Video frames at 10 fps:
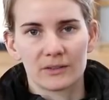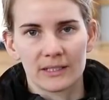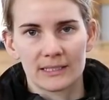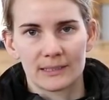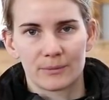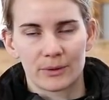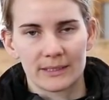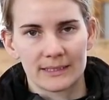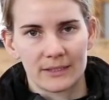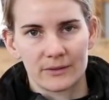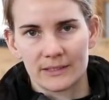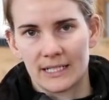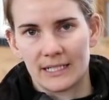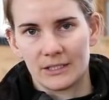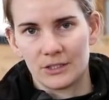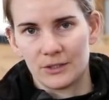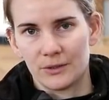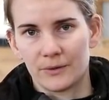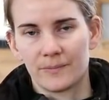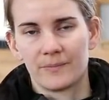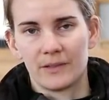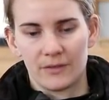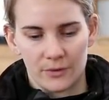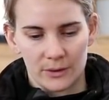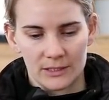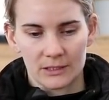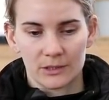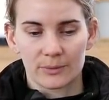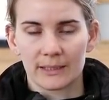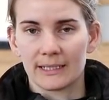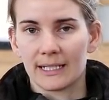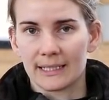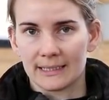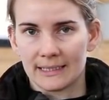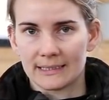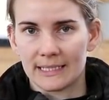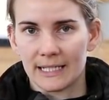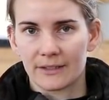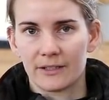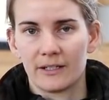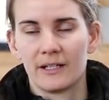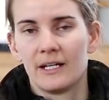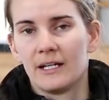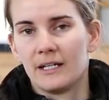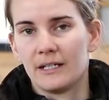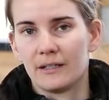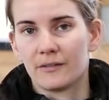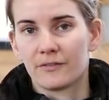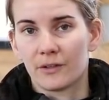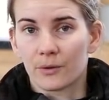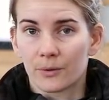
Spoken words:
look at some more subtle signs too. If horses are really huddling together, if a